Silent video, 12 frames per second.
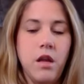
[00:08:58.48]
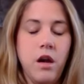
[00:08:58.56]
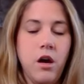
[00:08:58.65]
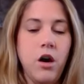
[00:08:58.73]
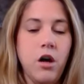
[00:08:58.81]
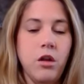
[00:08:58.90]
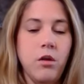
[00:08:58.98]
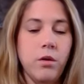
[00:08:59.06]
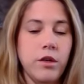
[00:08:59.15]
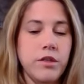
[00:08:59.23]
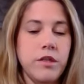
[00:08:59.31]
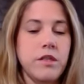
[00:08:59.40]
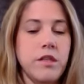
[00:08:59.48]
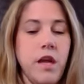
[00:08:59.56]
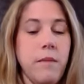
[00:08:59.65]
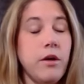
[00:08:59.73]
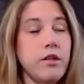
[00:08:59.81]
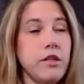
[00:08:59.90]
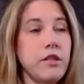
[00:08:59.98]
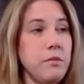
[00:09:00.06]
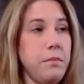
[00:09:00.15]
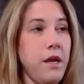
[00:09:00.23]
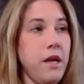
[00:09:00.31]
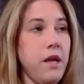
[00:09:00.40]
All horses that
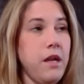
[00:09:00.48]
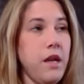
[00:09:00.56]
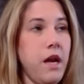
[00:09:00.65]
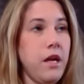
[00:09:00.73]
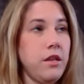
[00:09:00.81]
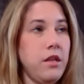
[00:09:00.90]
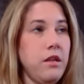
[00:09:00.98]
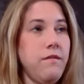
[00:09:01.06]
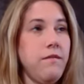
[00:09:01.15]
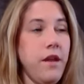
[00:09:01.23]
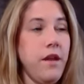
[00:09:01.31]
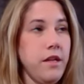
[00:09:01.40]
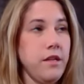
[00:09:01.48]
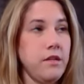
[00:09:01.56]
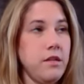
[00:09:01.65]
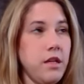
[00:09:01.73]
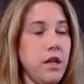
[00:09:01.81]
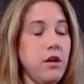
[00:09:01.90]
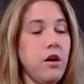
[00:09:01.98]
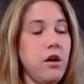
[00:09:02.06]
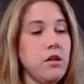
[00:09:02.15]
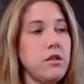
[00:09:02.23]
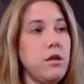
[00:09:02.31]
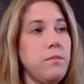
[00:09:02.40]
participate at the event can also